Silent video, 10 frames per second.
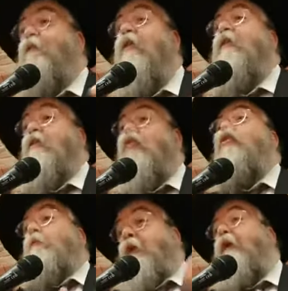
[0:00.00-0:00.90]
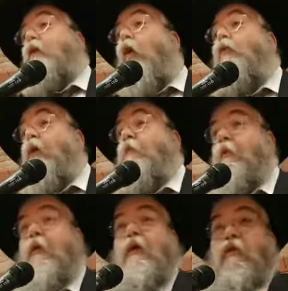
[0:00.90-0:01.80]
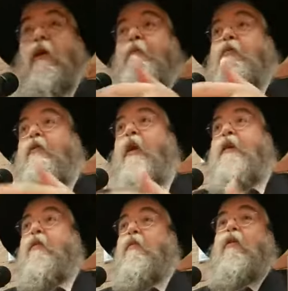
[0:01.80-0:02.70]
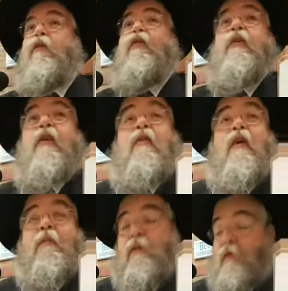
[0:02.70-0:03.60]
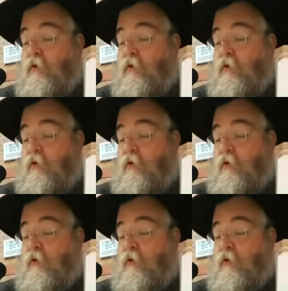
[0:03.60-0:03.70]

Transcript: if somebody told him. The Rebbe was saying this to the Frierdiker Rebbe.